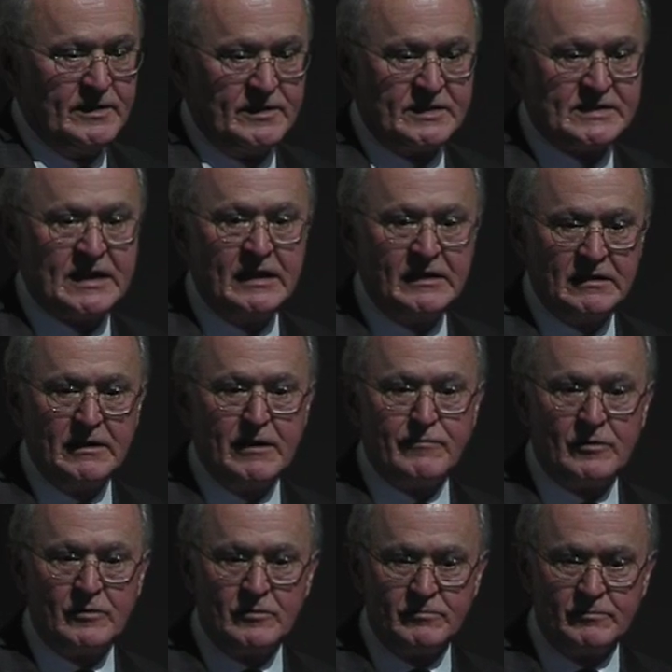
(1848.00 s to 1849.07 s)

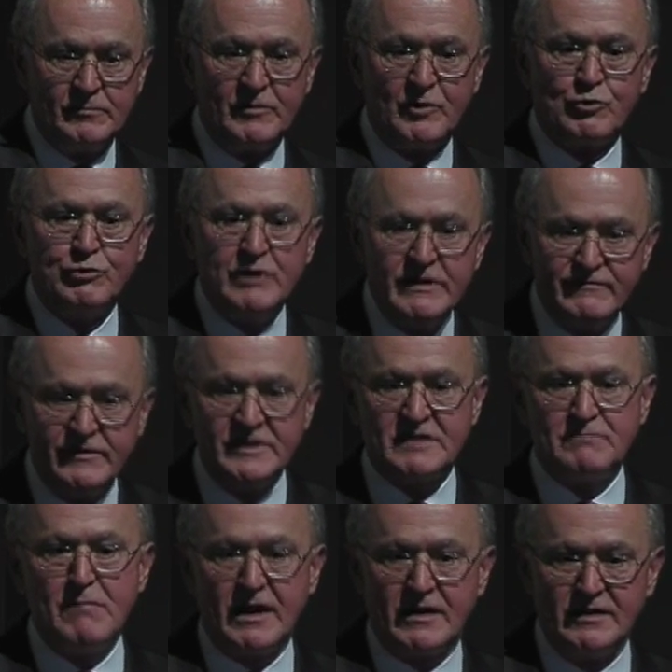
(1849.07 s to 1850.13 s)
Site-level
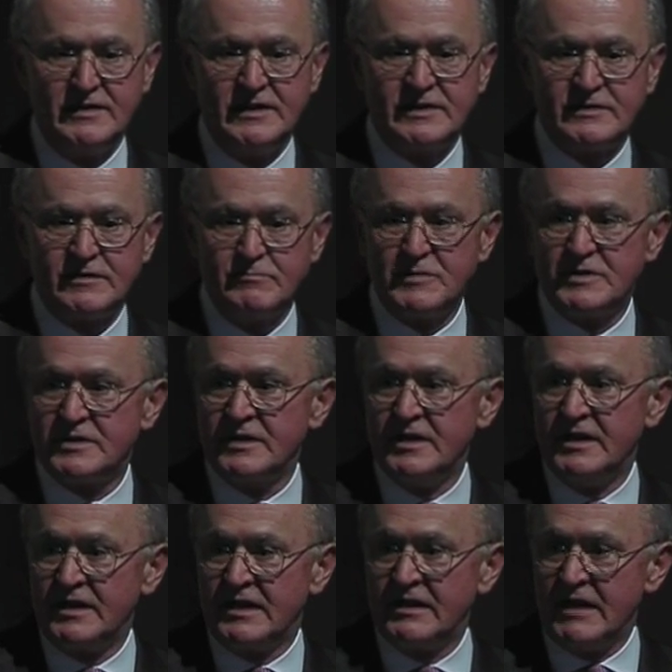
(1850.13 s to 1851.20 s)
grievance mechanisms
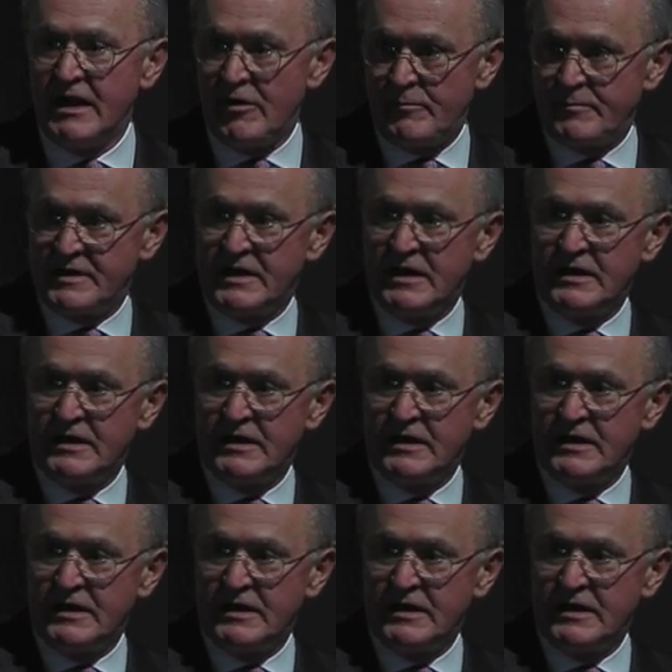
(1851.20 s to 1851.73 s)
can help